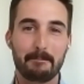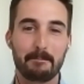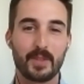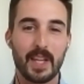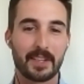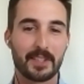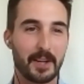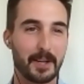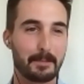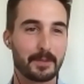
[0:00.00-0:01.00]
tech
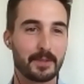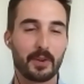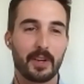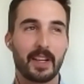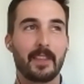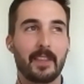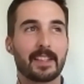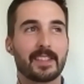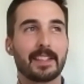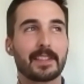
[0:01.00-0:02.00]
startup story in
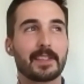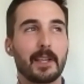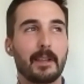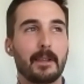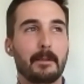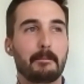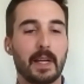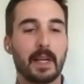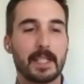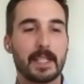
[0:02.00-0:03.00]
that sense.
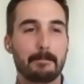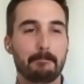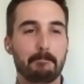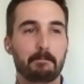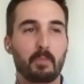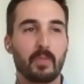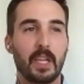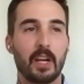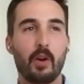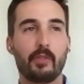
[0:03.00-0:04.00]
But
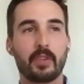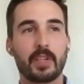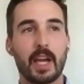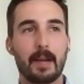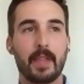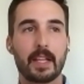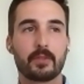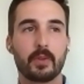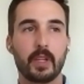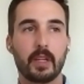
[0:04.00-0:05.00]
over time,
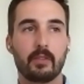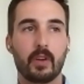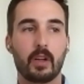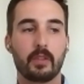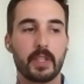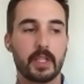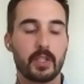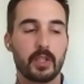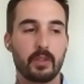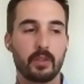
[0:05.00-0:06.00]
that's really evolved
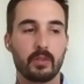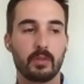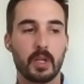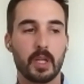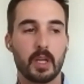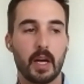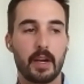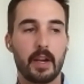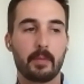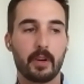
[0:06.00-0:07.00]
into a
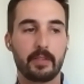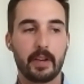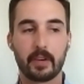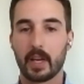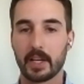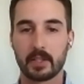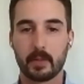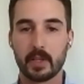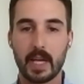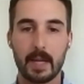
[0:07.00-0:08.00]
number of different
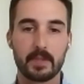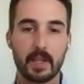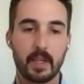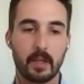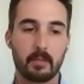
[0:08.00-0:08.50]
customer types. I think